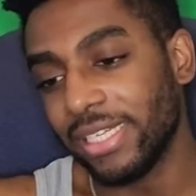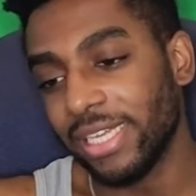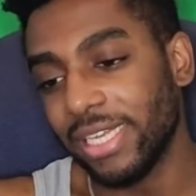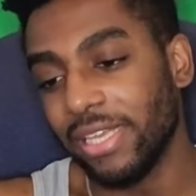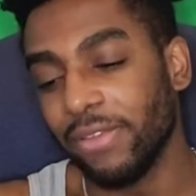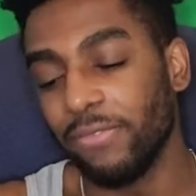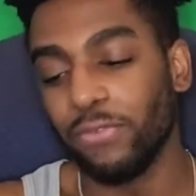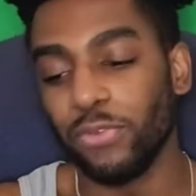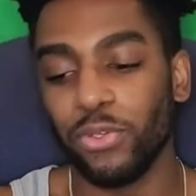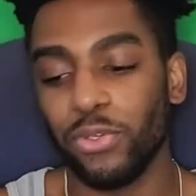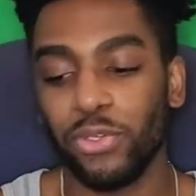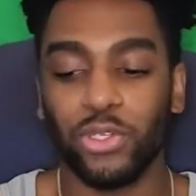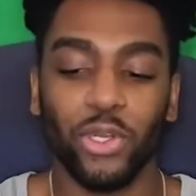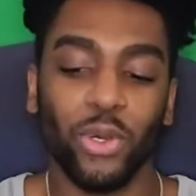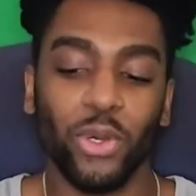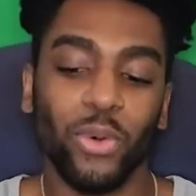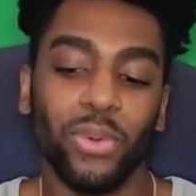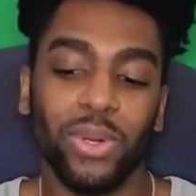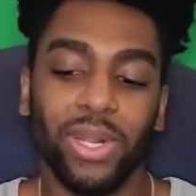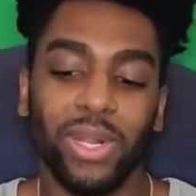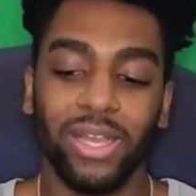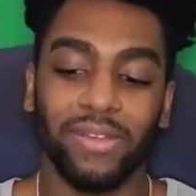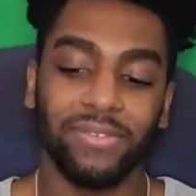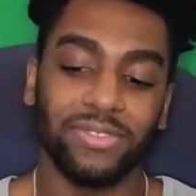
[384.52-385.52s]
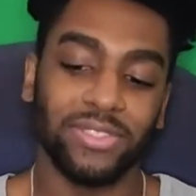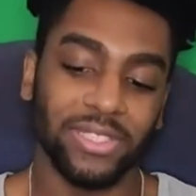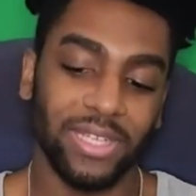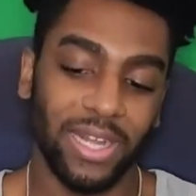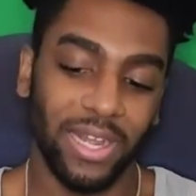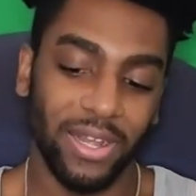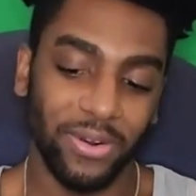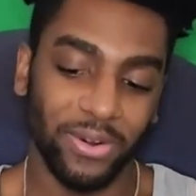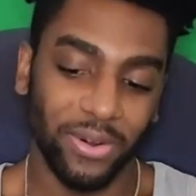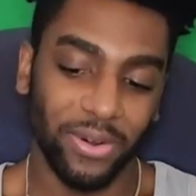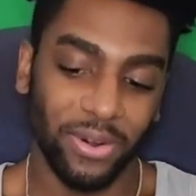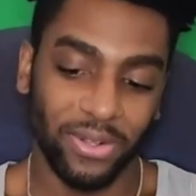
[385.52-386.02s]
if you don't have
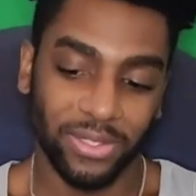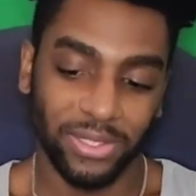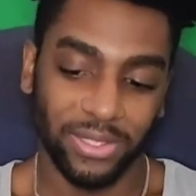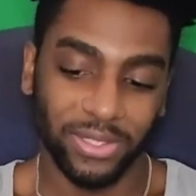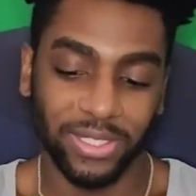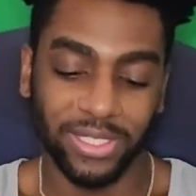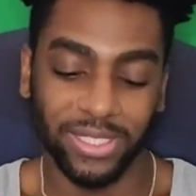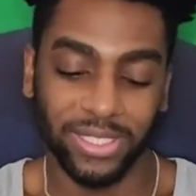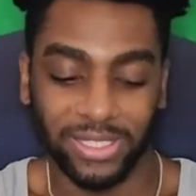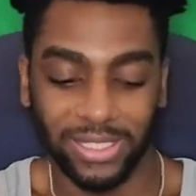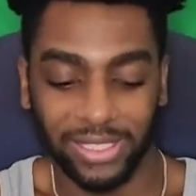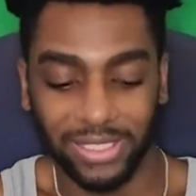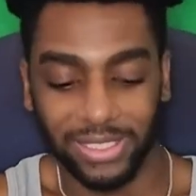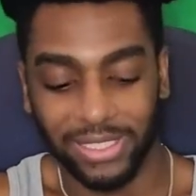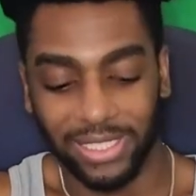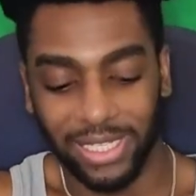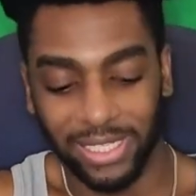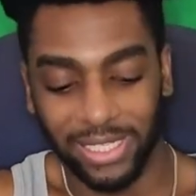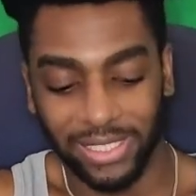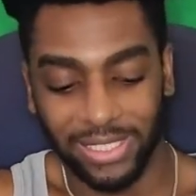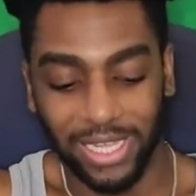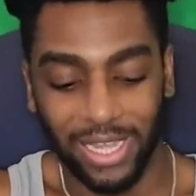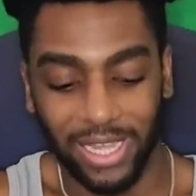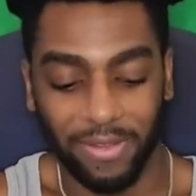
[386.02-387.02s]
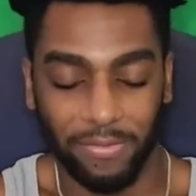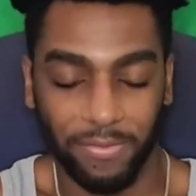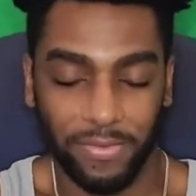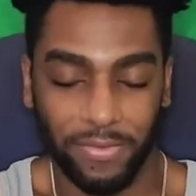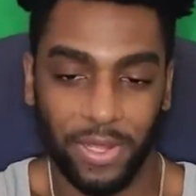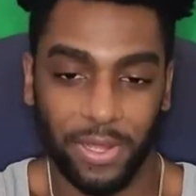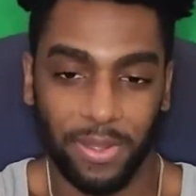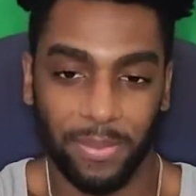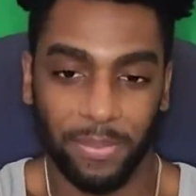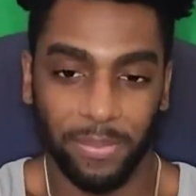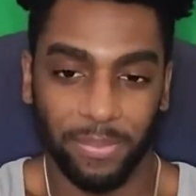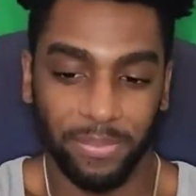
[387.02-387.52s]
Skylar on the list, it's
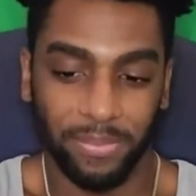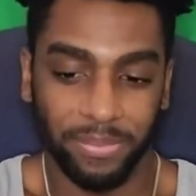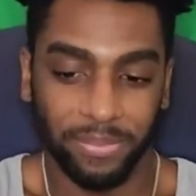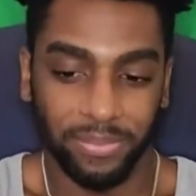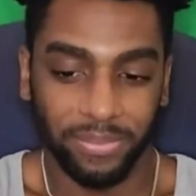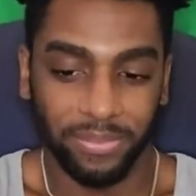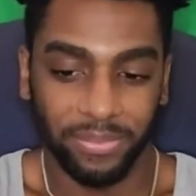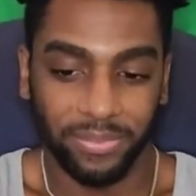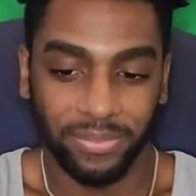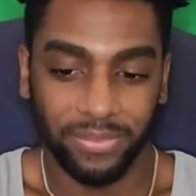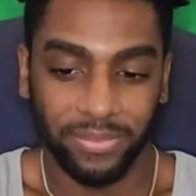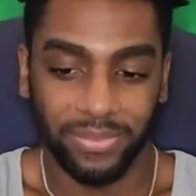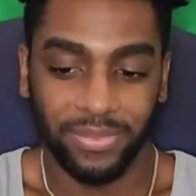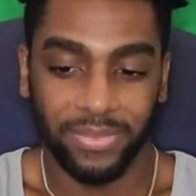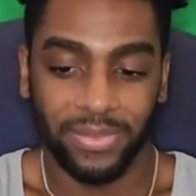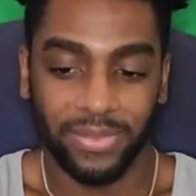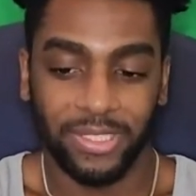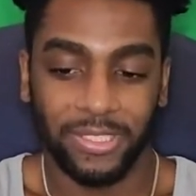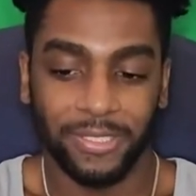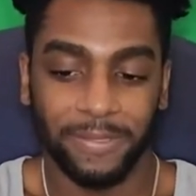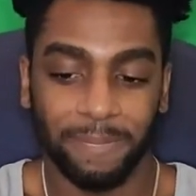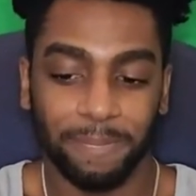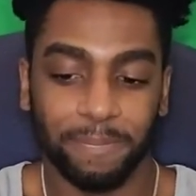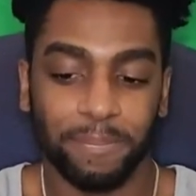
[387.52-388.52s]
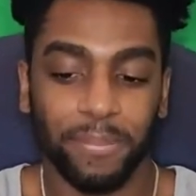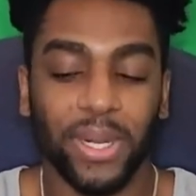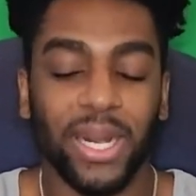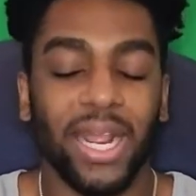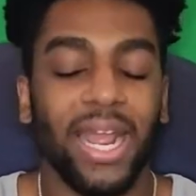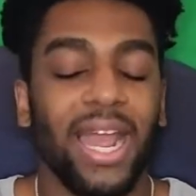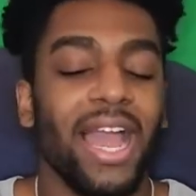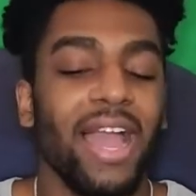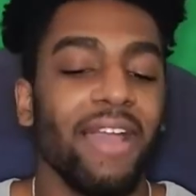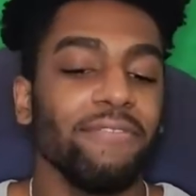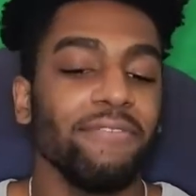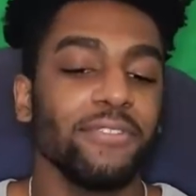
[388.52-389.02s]
effed up. But I
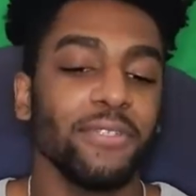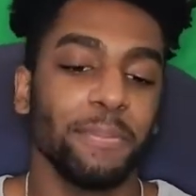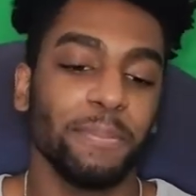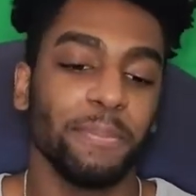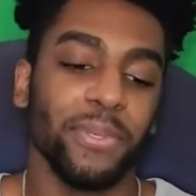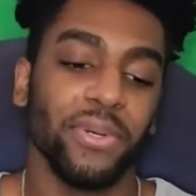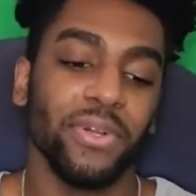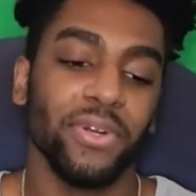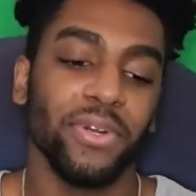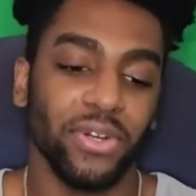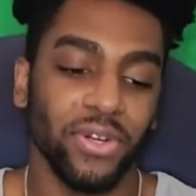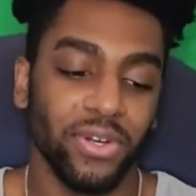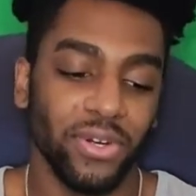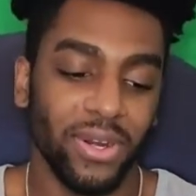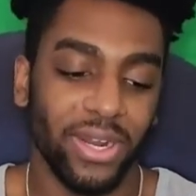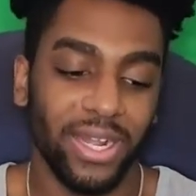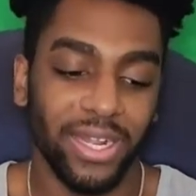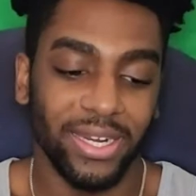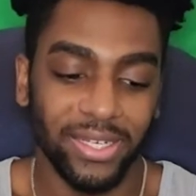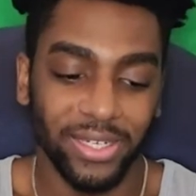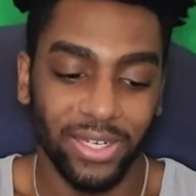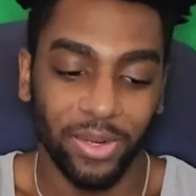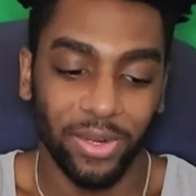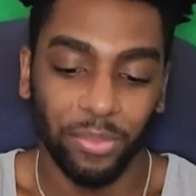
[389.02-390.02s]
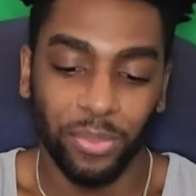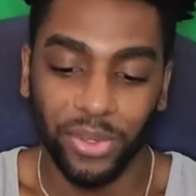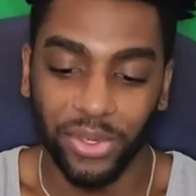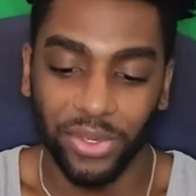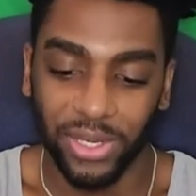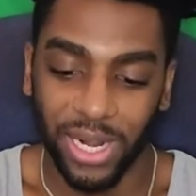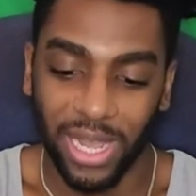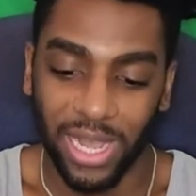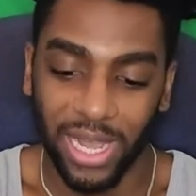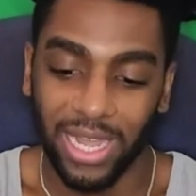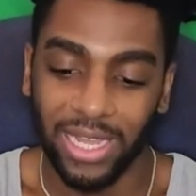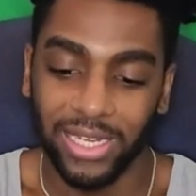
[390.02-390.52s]
have to put her at number
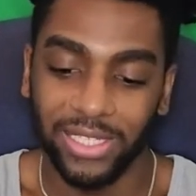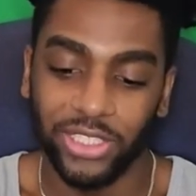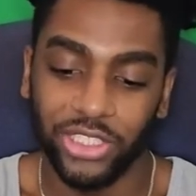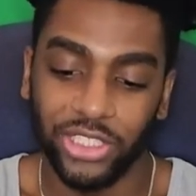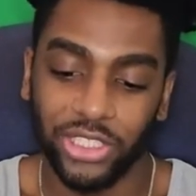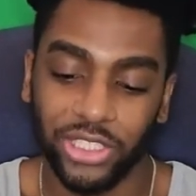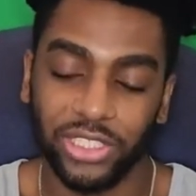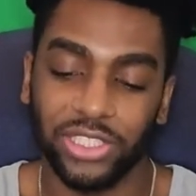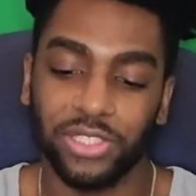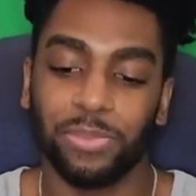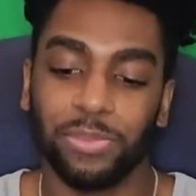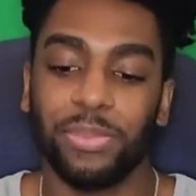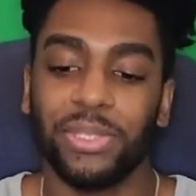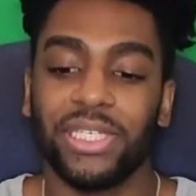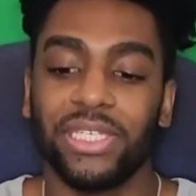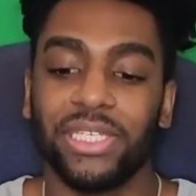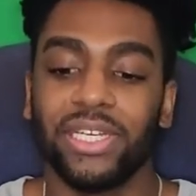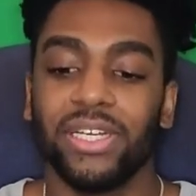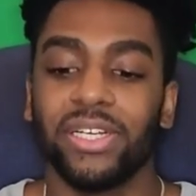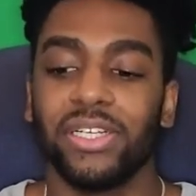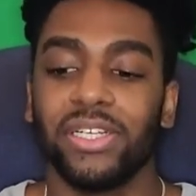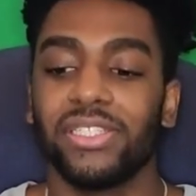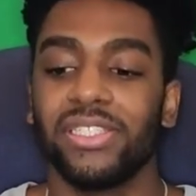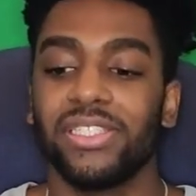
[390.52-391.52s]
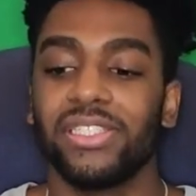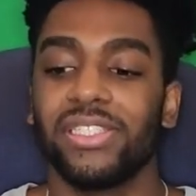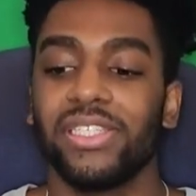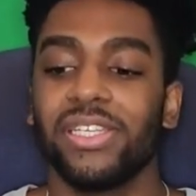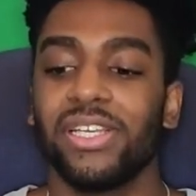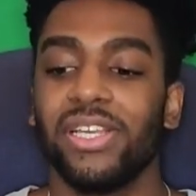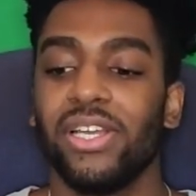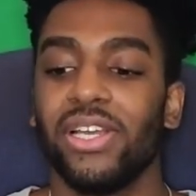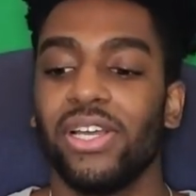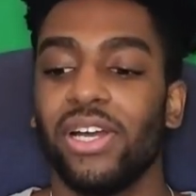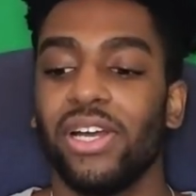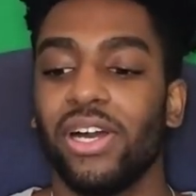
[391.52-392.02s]
9 just because
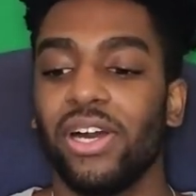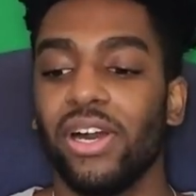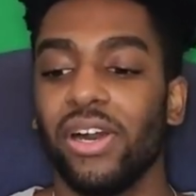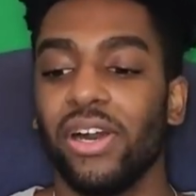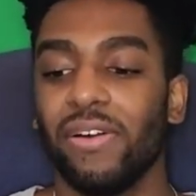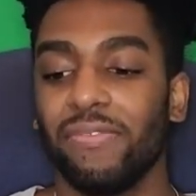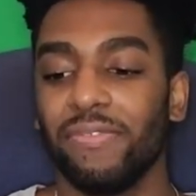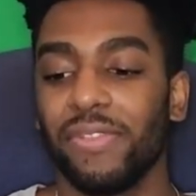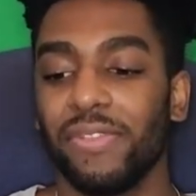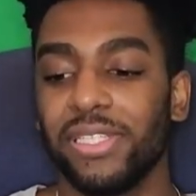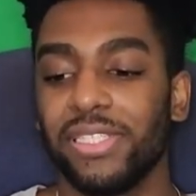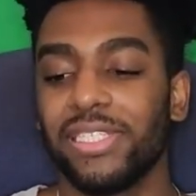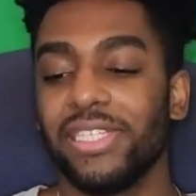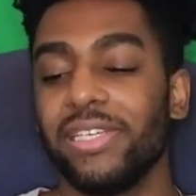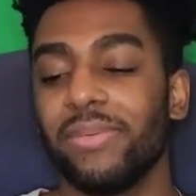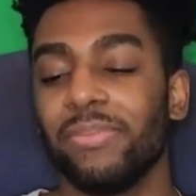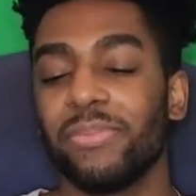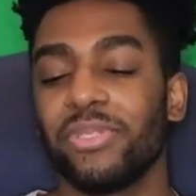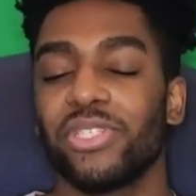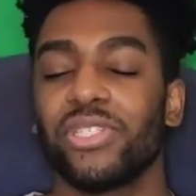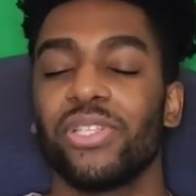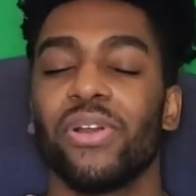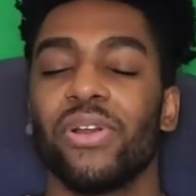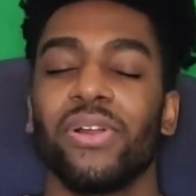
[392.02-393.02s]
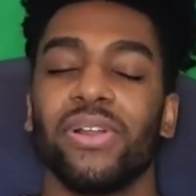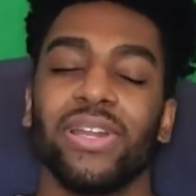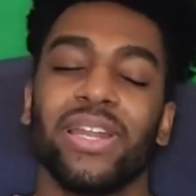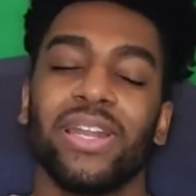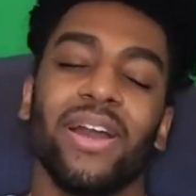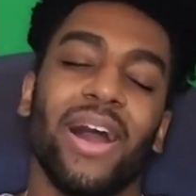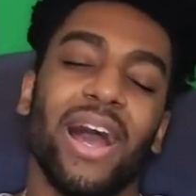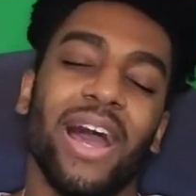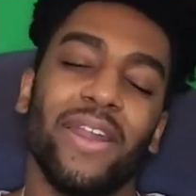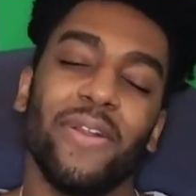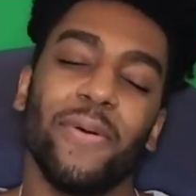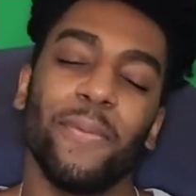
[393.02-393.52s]
of the team start.
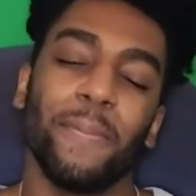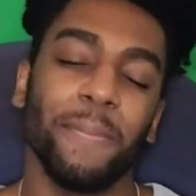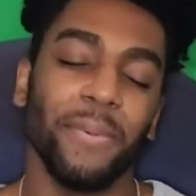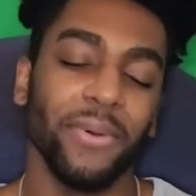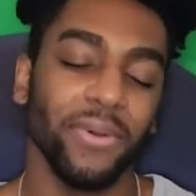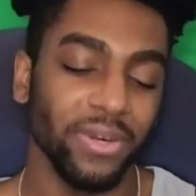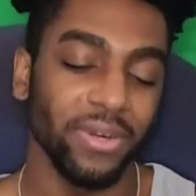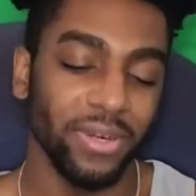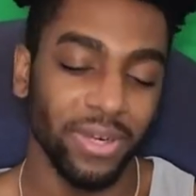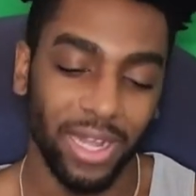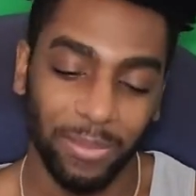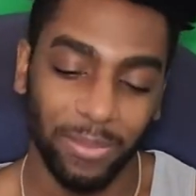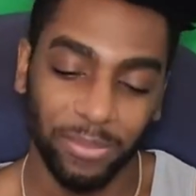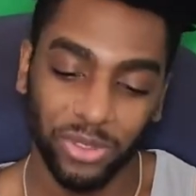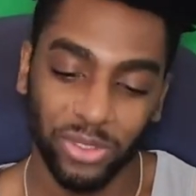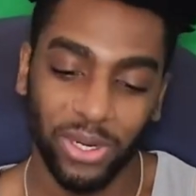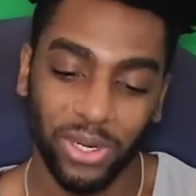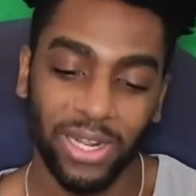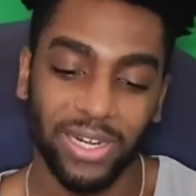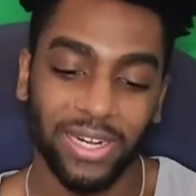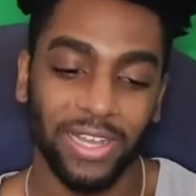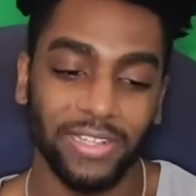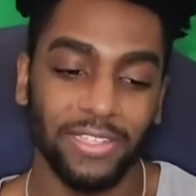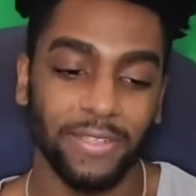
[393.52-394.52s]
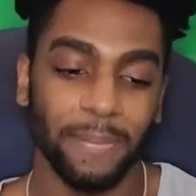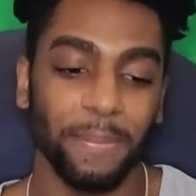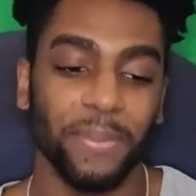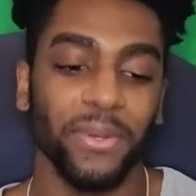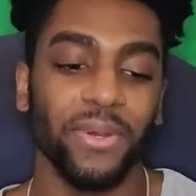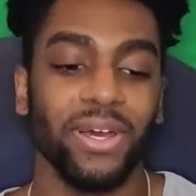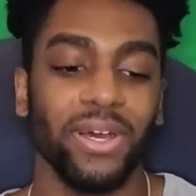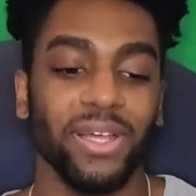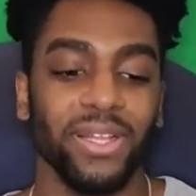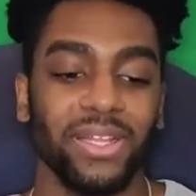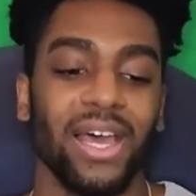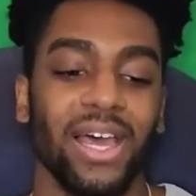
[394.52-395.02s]
Now, I'm trying not to
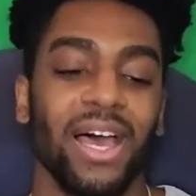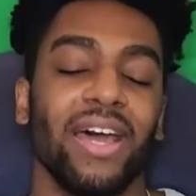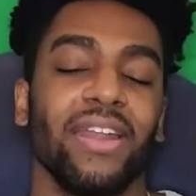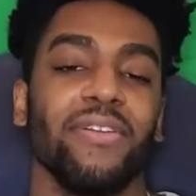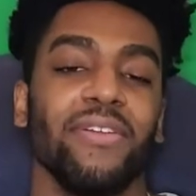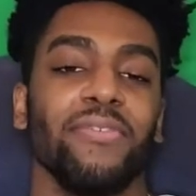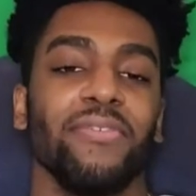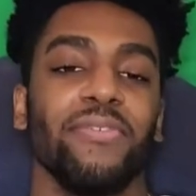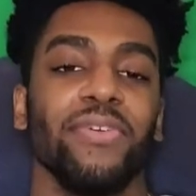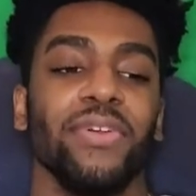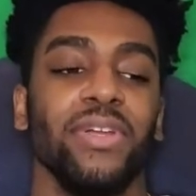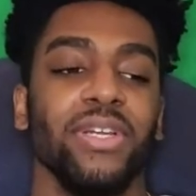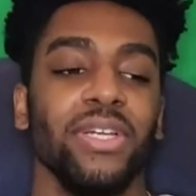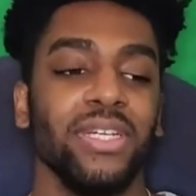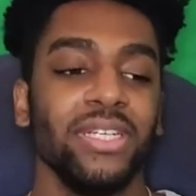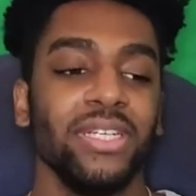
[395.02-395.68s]
put a lot of